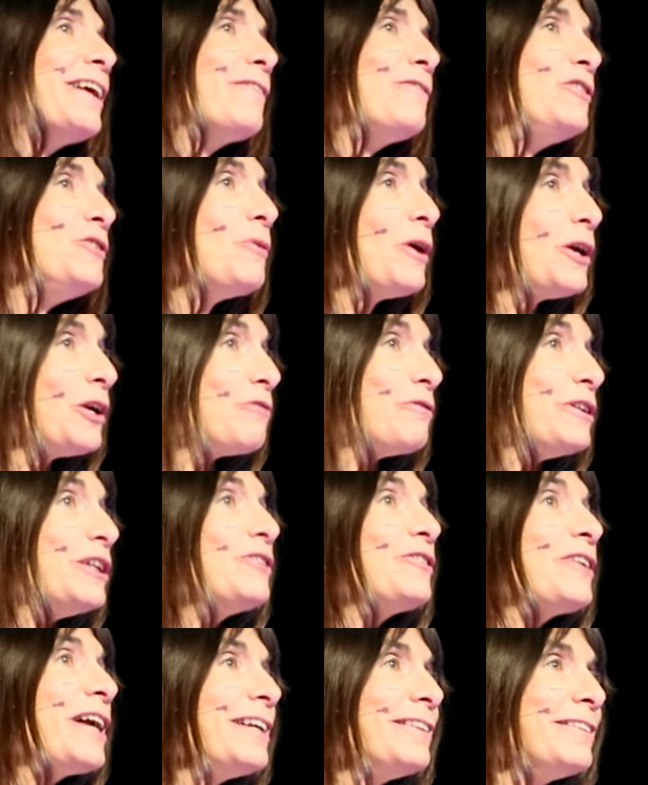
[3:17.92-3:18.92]
if you want to
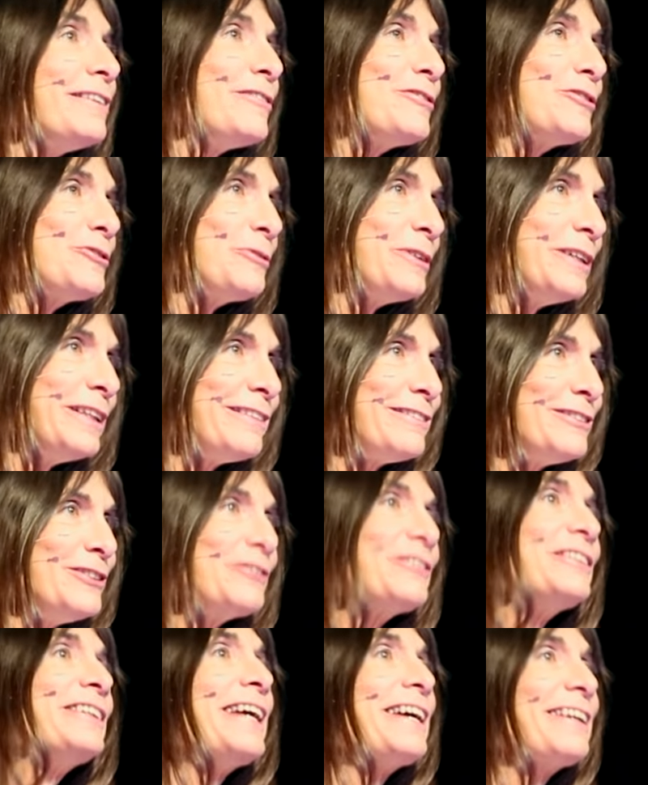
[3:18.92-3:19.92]
reunite these twins, you
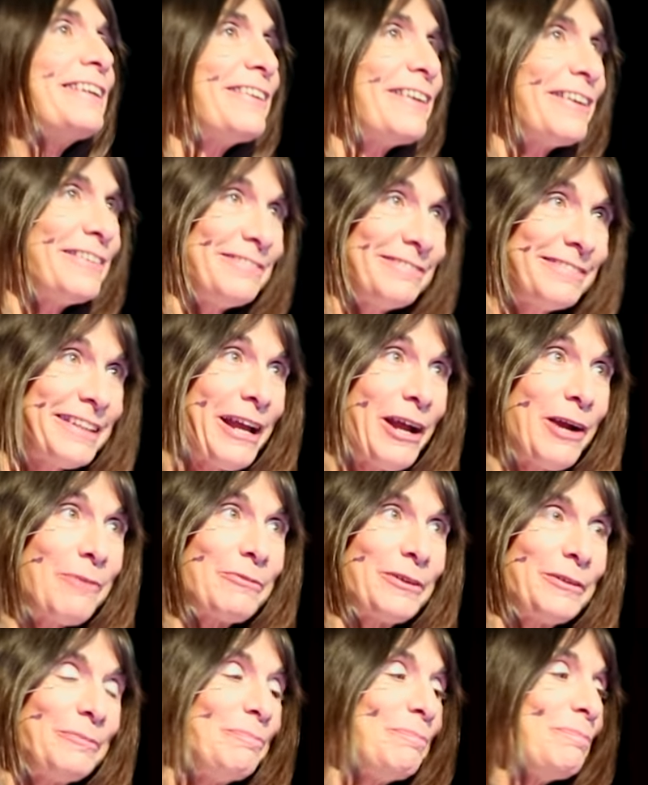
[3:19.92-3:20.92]
can get it on
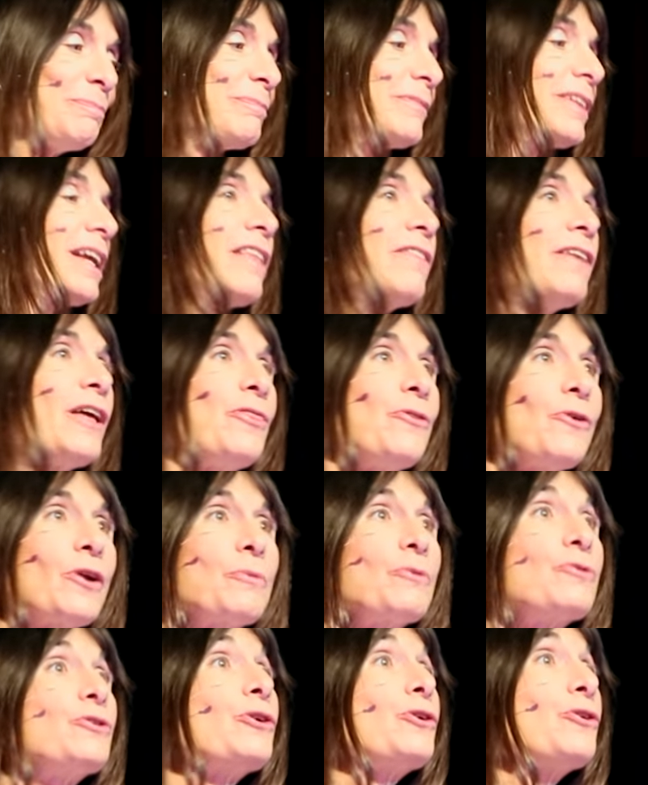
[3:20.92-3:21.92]
camera. They thought
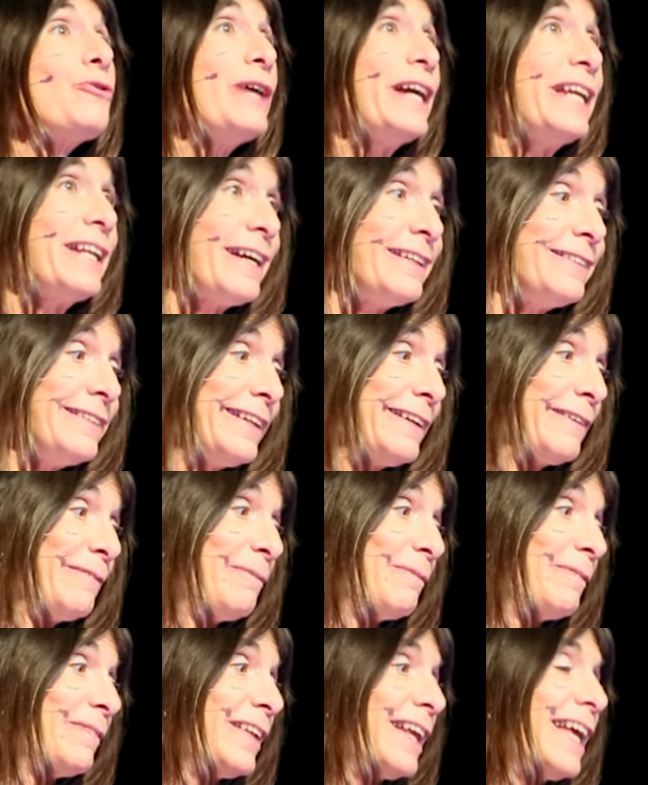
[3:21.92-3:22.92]
it was a great idea.
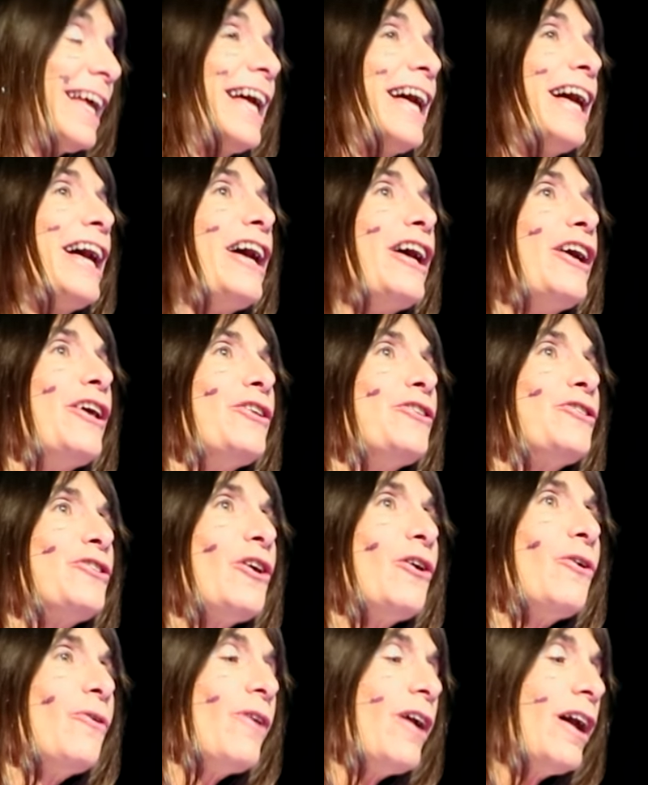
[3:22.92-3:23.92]

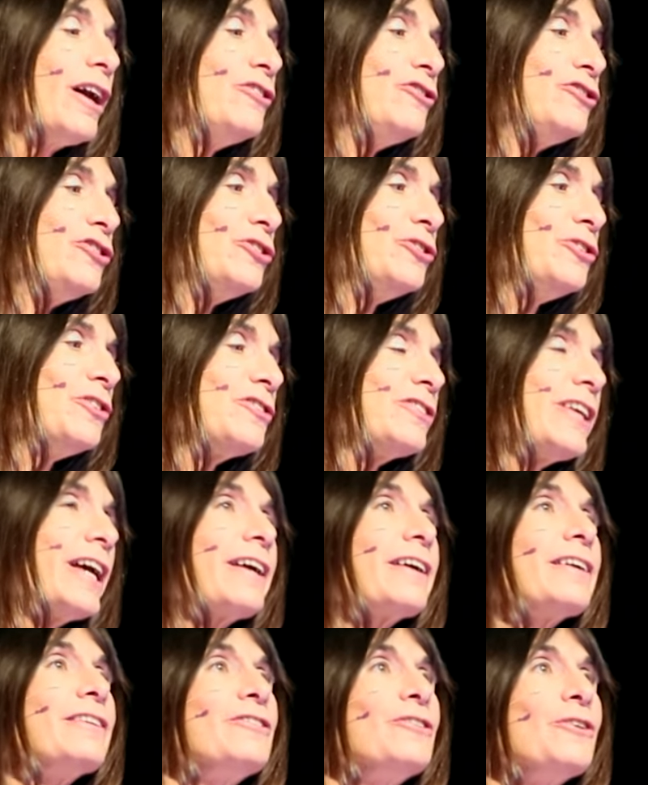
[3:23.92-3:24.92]
So on June
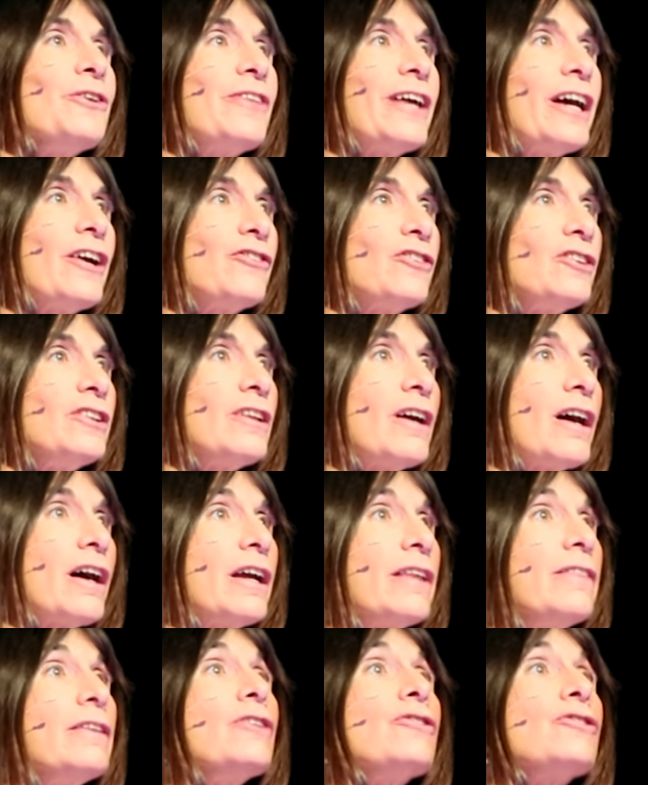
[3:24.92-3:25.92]
2nd,
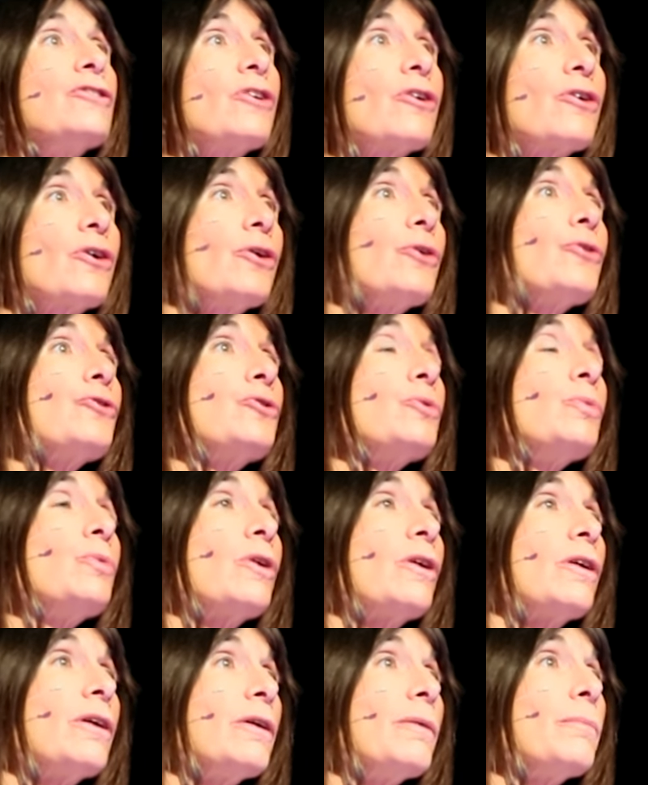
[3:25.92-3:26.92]
2009, these girls
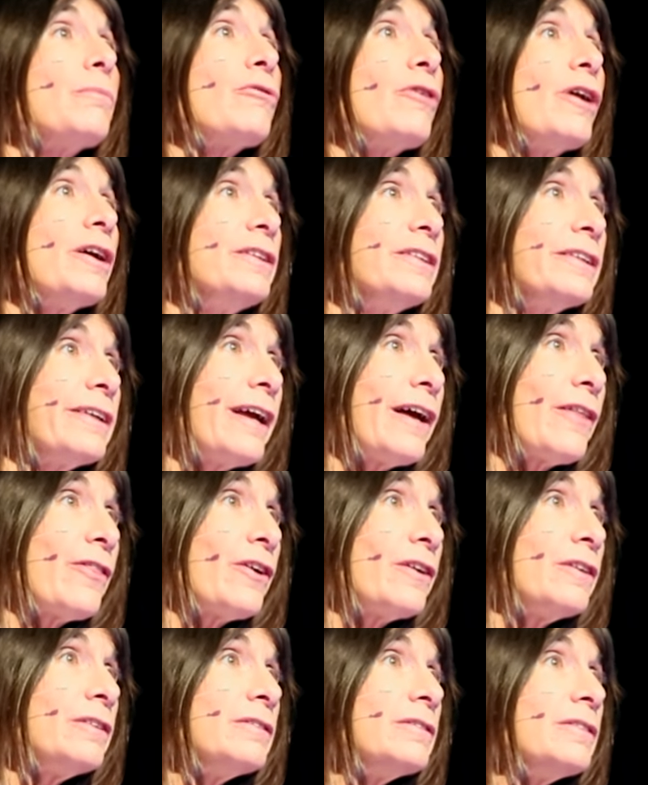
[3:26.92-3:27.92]
were brought
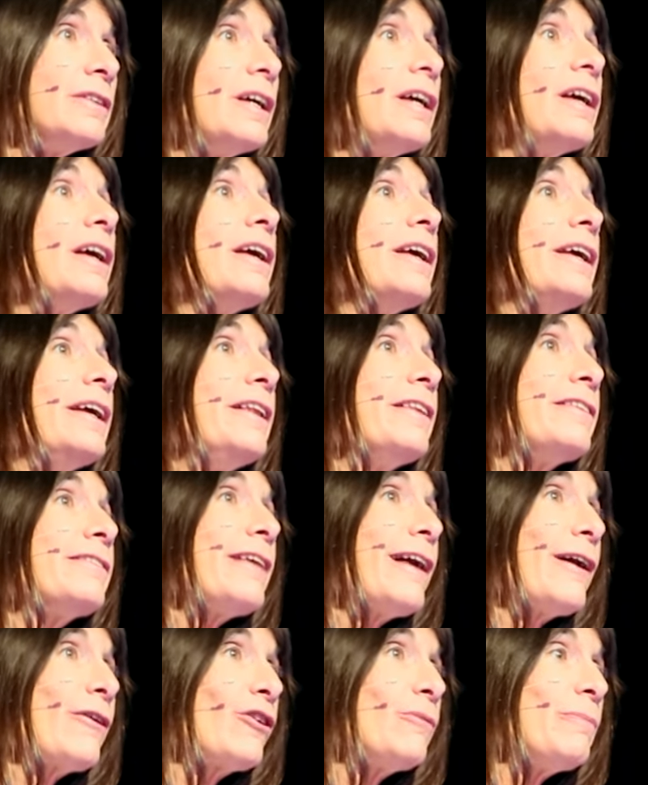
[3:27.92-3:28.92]
together in
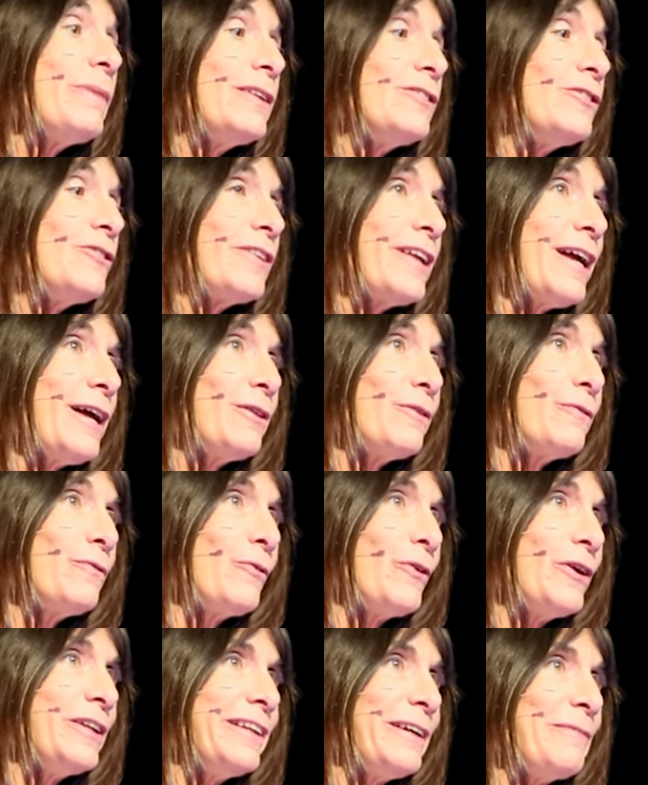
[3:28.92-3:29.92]
Sacramento,
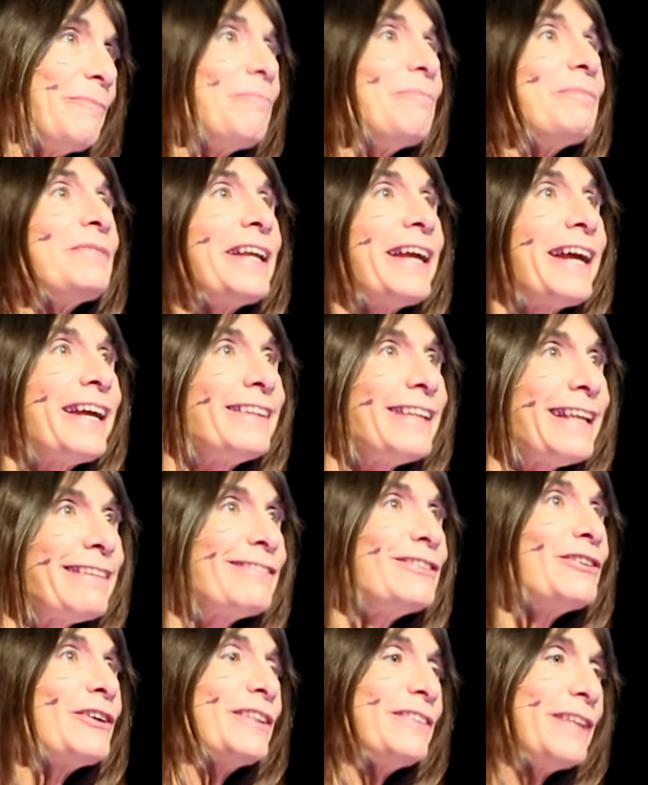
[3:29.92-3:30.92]
California. And
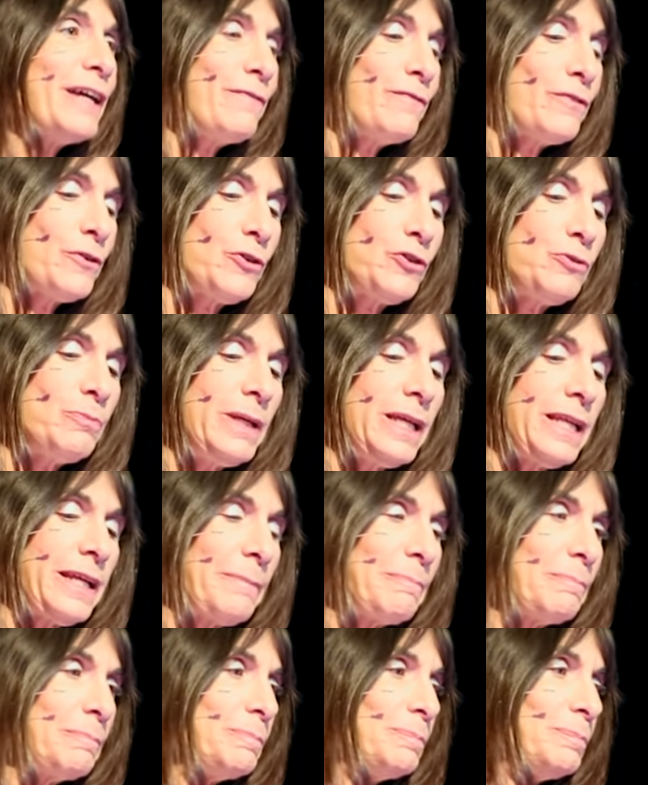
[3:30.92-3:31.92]
let's look at that first
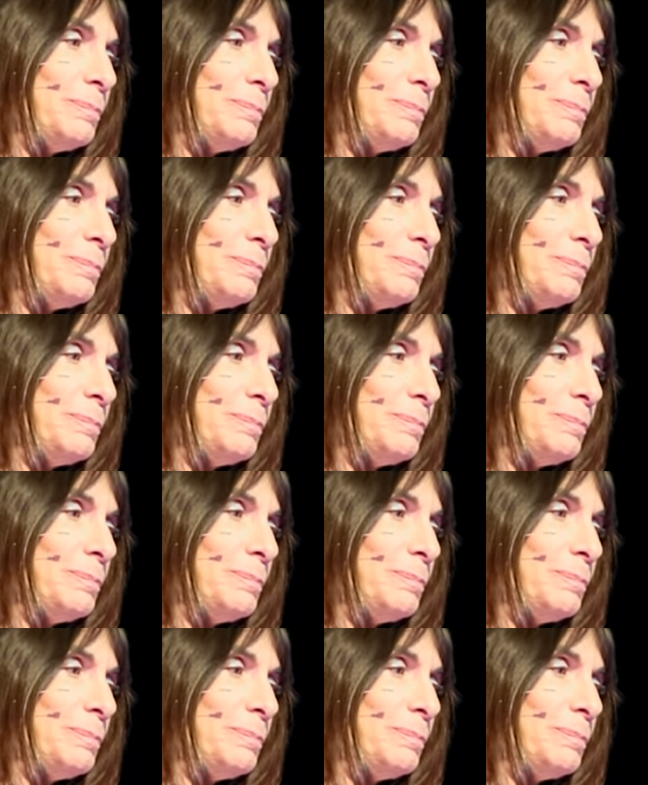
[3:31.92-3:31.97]
meeting.